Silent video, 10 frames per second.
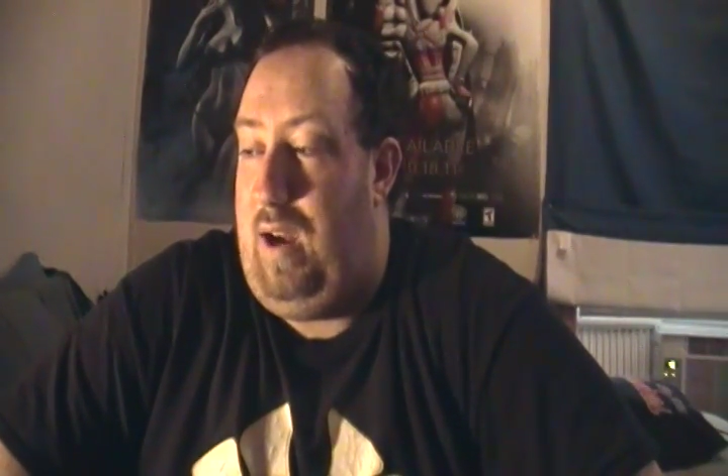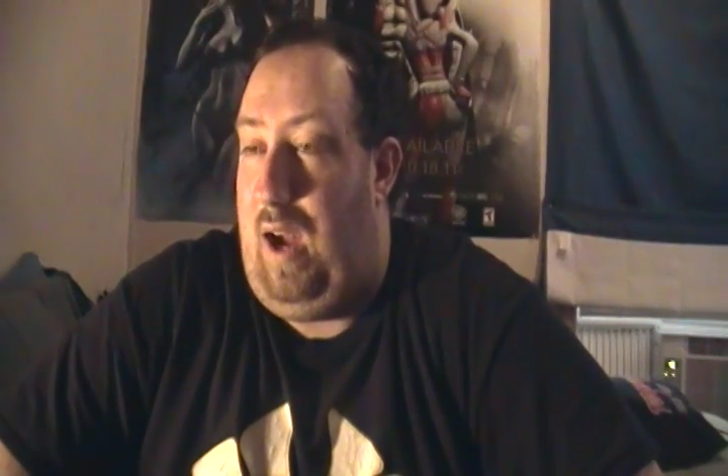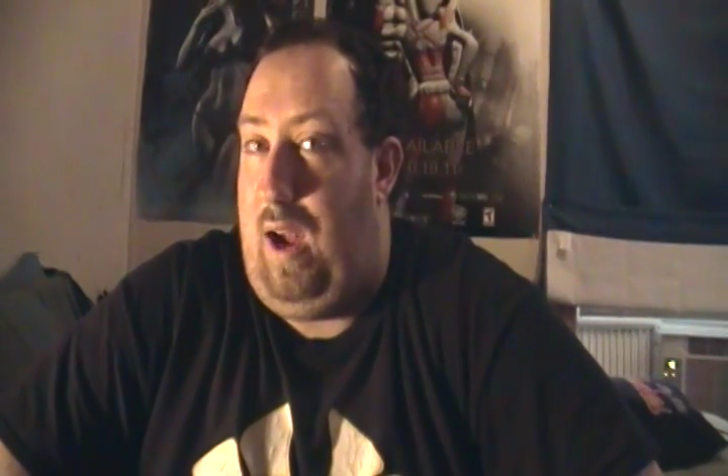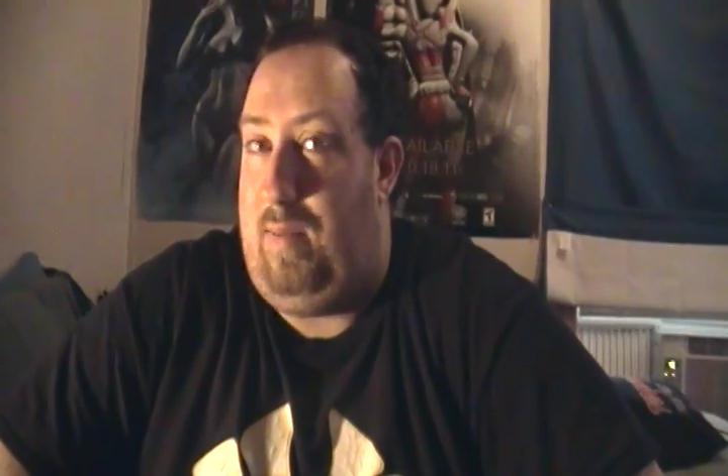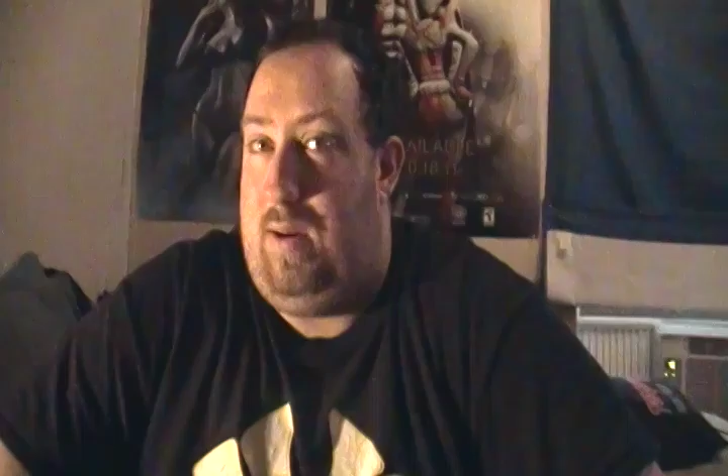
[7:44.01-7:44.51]

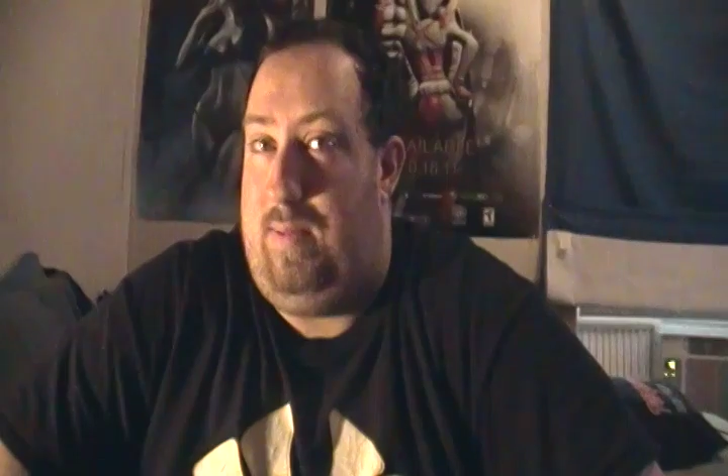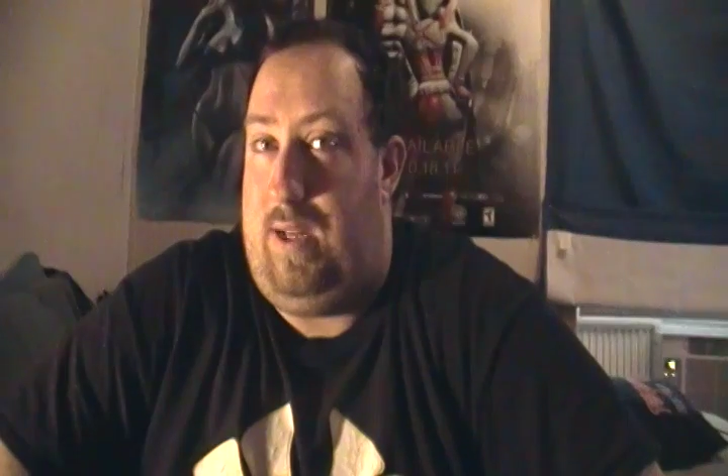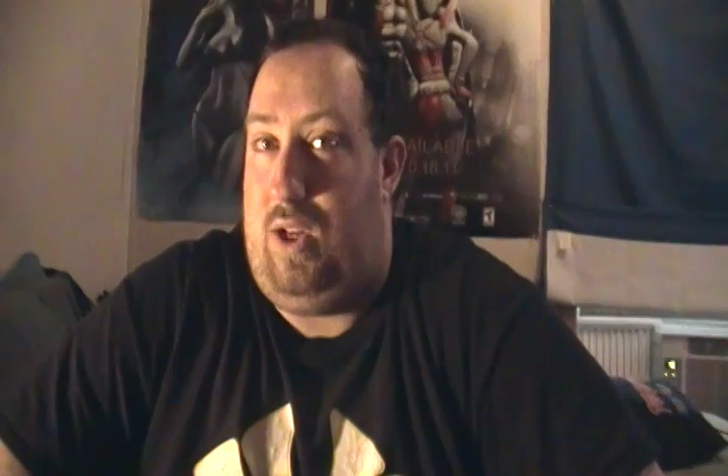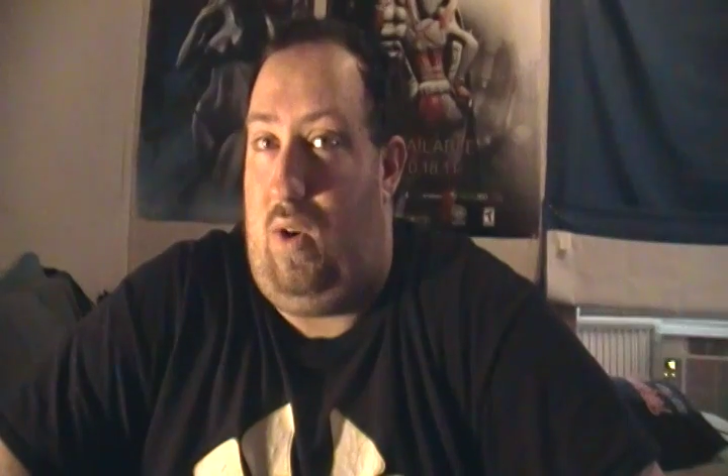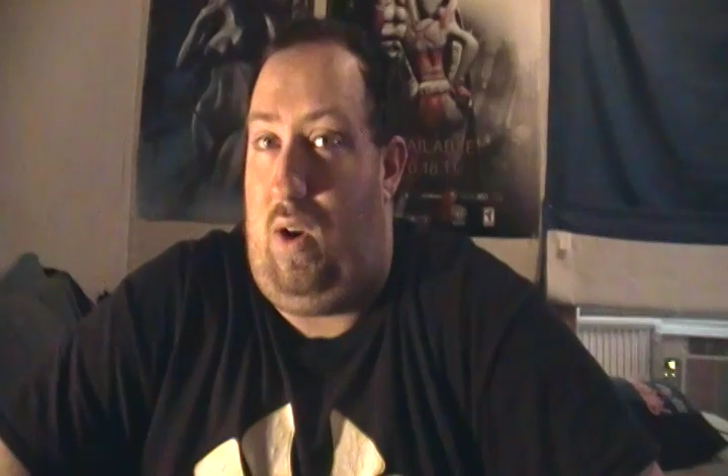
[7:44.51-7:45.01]
I'm going to
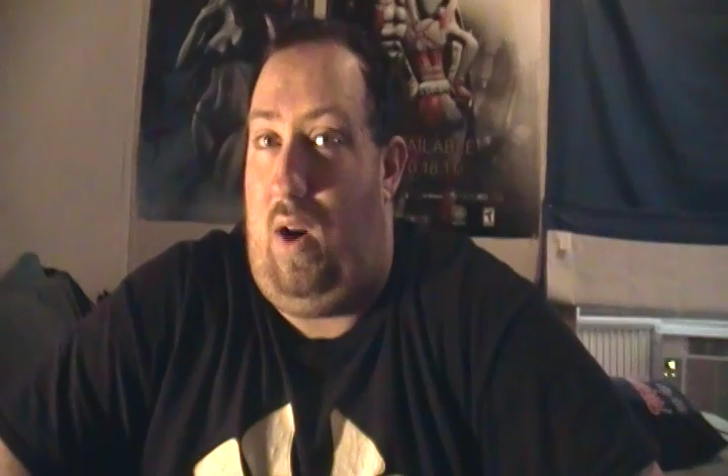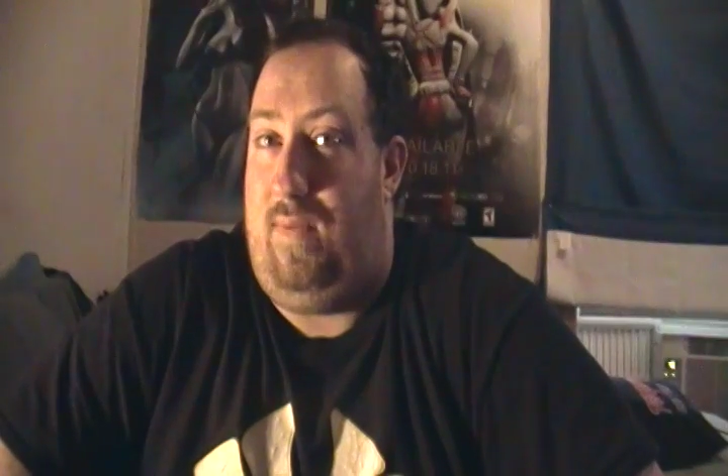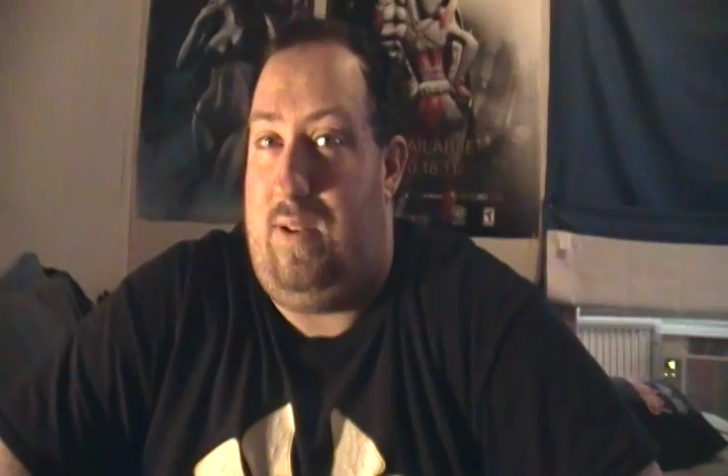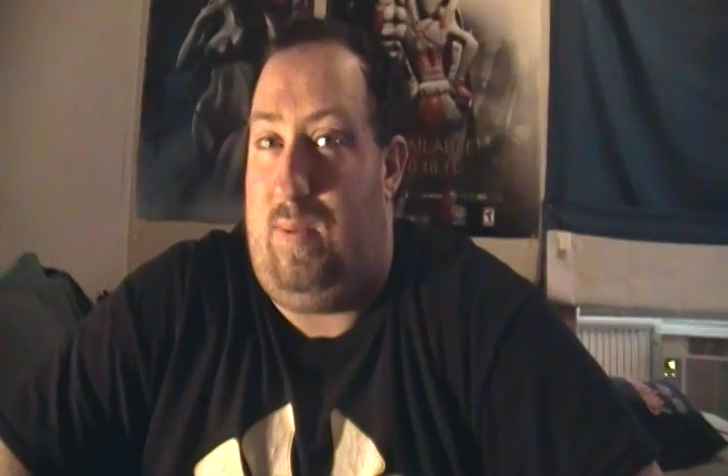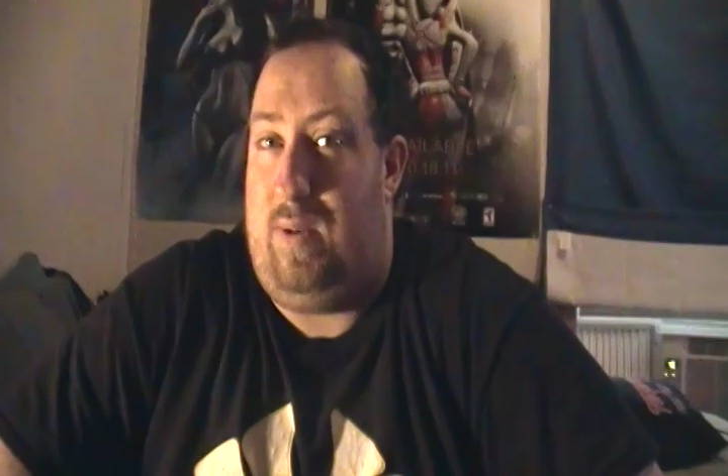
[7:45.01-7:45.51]
be showing
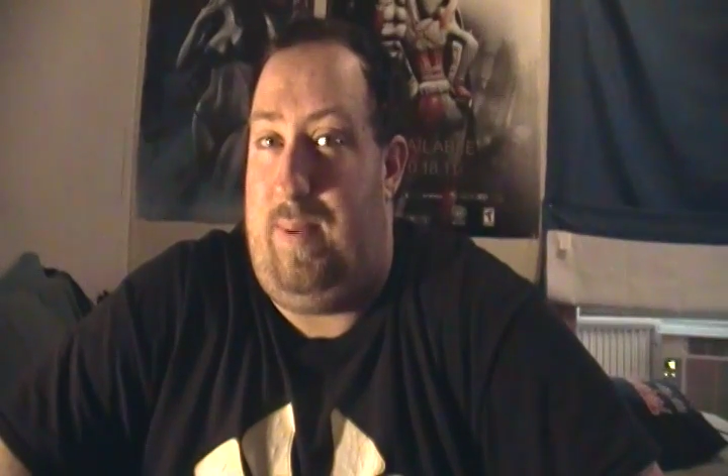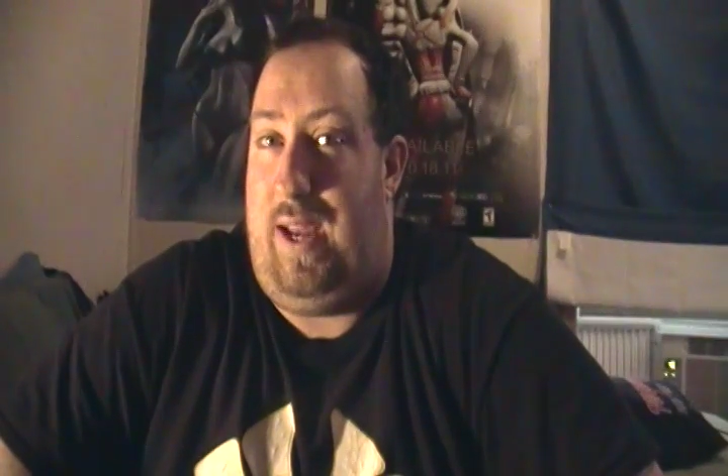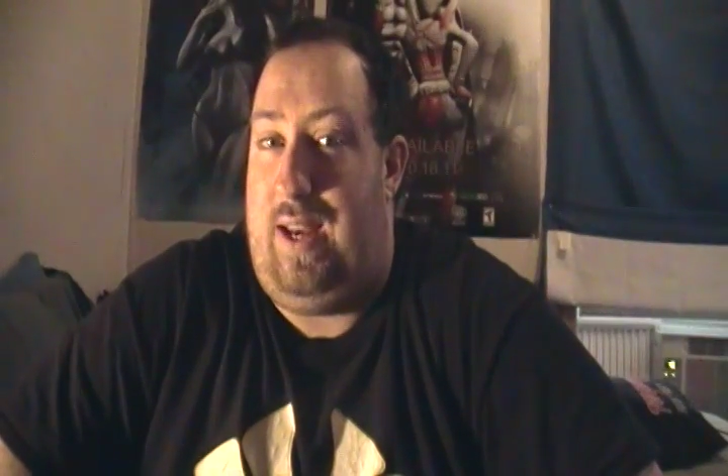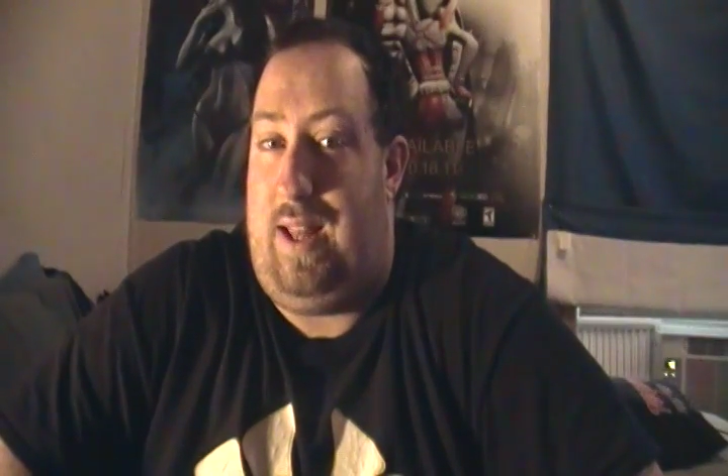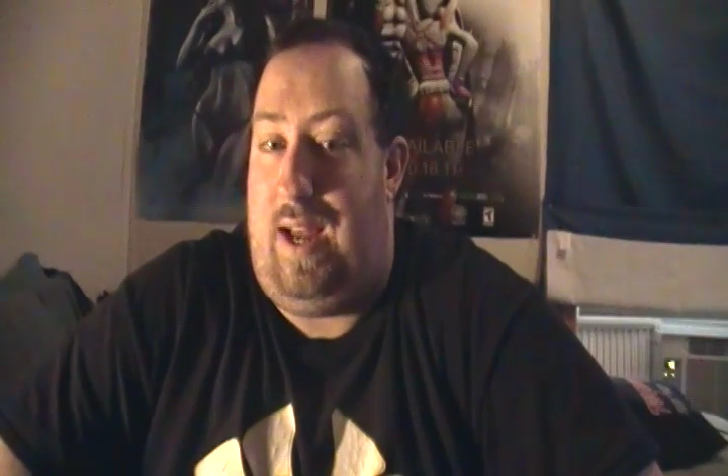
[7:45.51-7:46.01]
off. I'm supposed to be
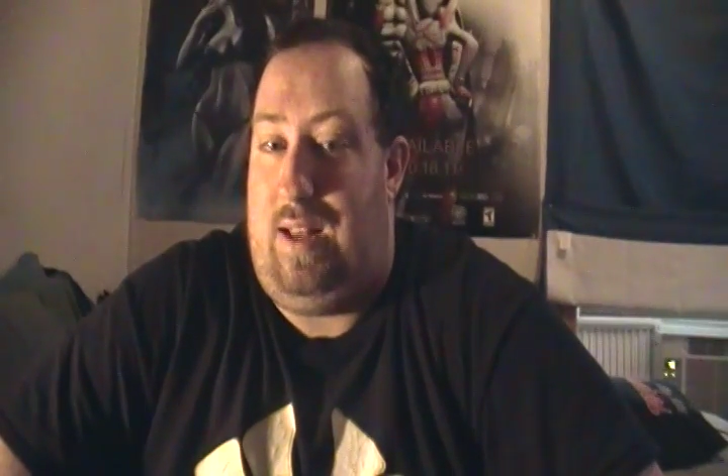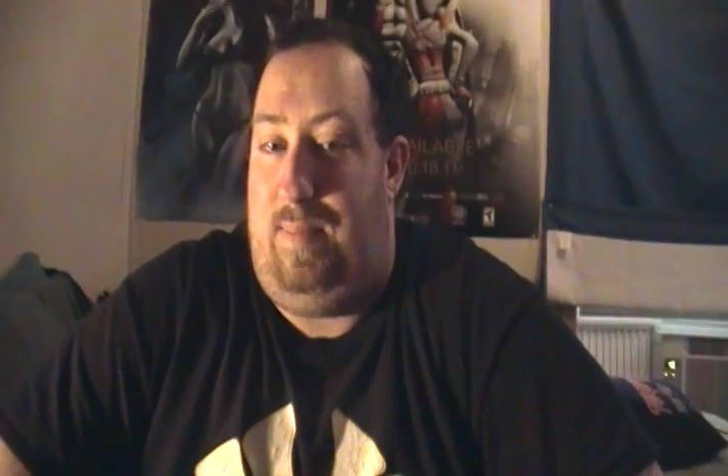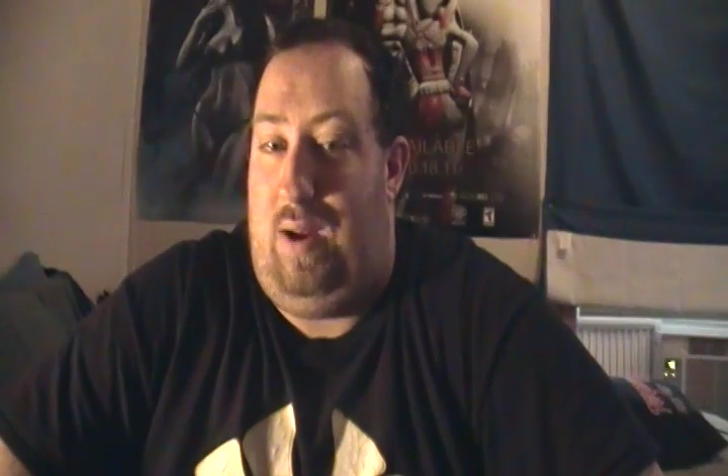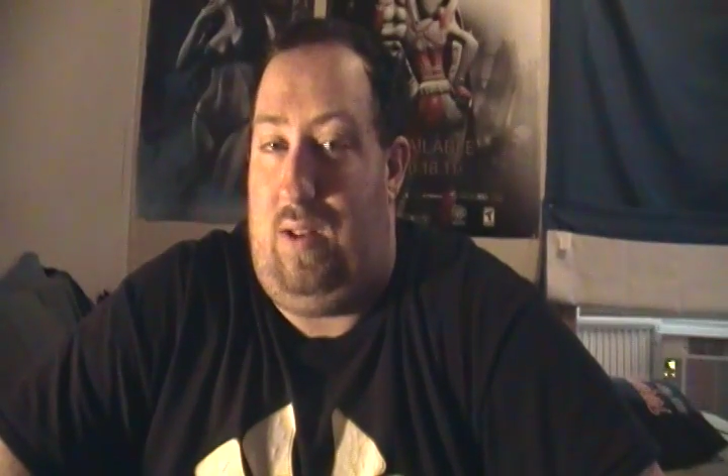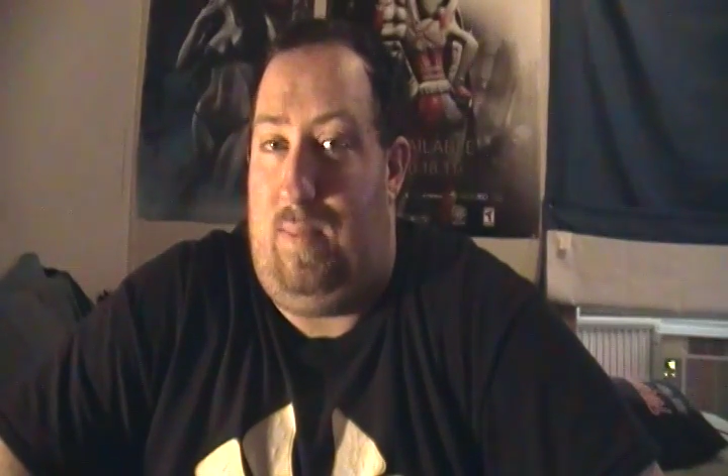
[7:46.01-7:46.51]
getting that in the
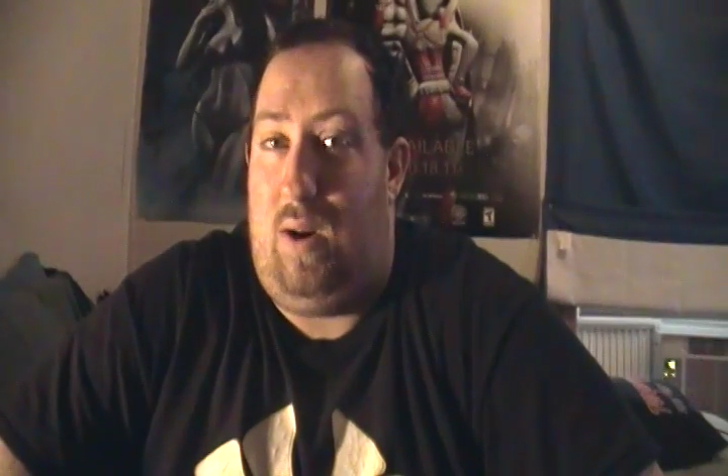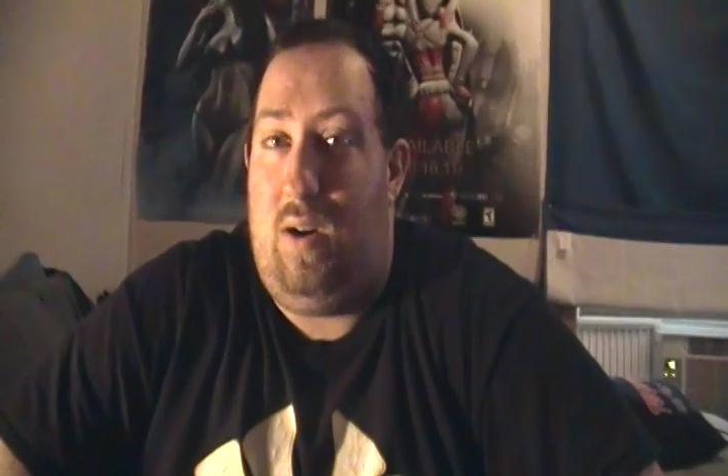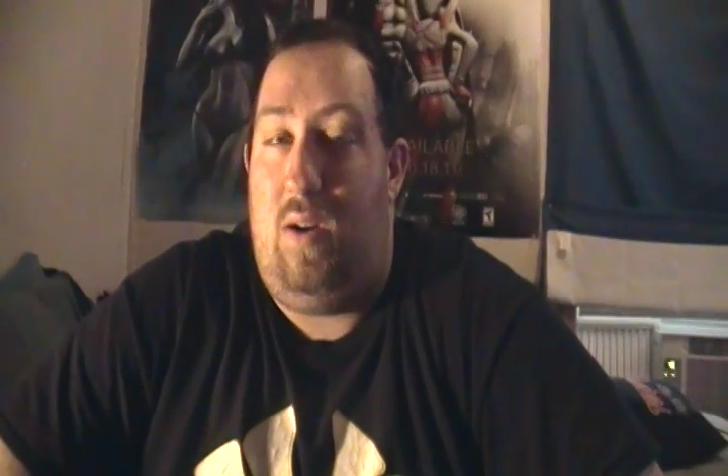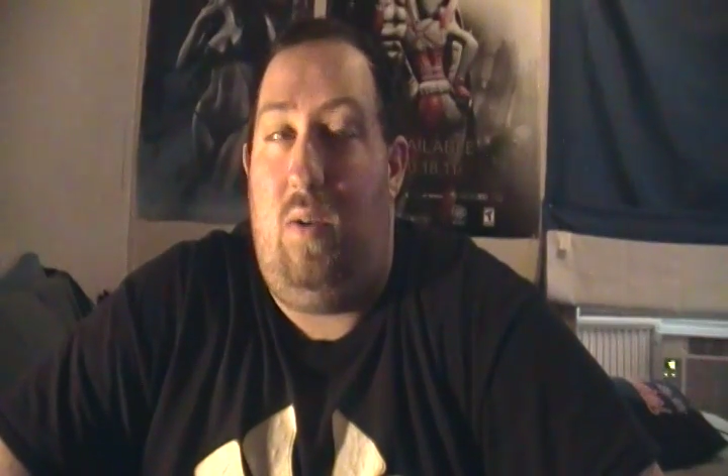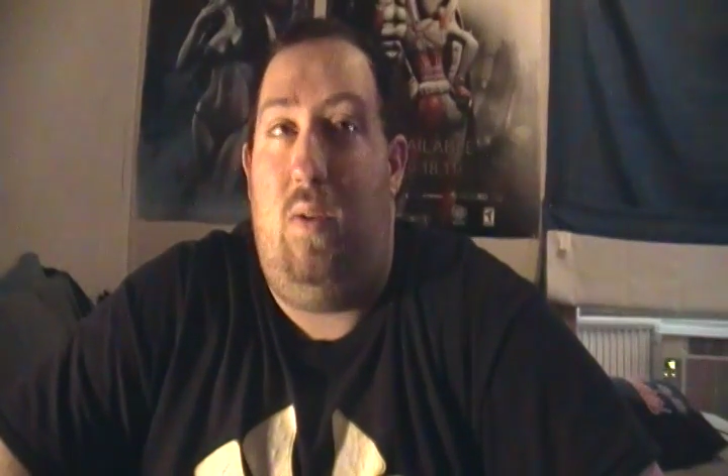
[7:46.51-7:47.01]
mail
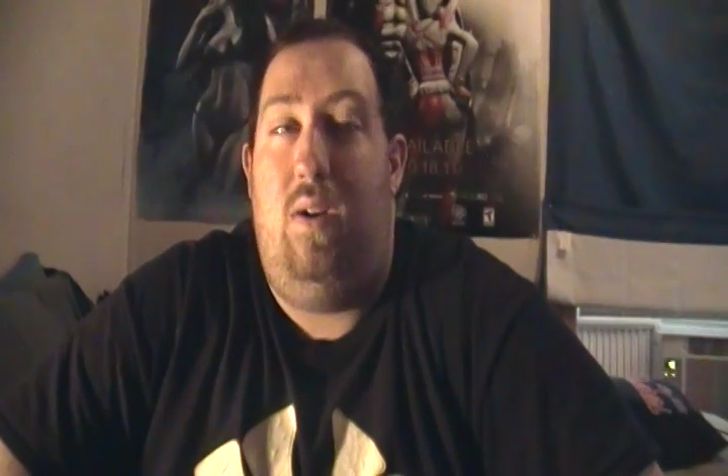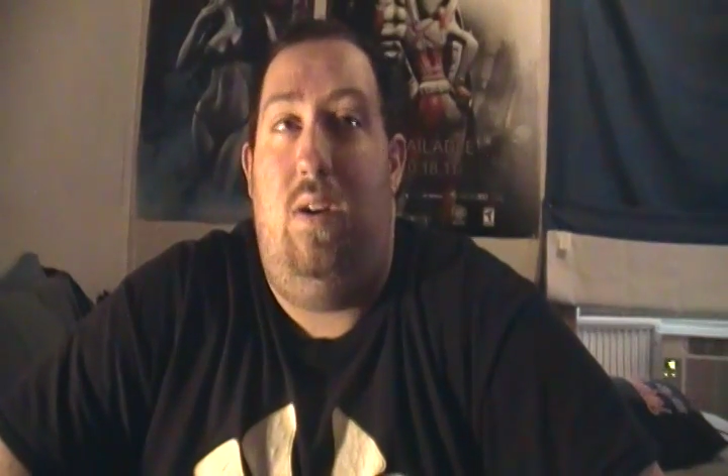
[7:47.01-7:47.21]
tomorrow.